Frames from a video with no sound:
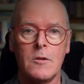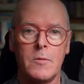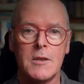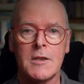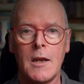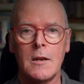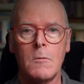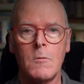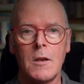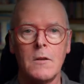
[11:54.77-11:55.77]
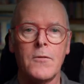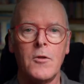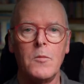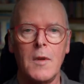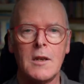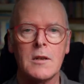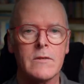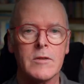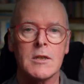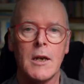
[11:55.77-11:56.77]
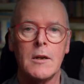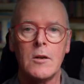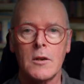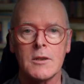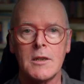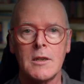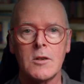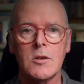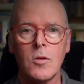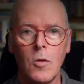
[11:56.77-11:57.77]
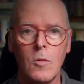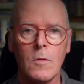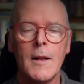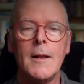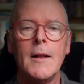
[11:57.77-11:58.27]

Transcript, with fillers: could be standing within a few metres of a site and not see it at all.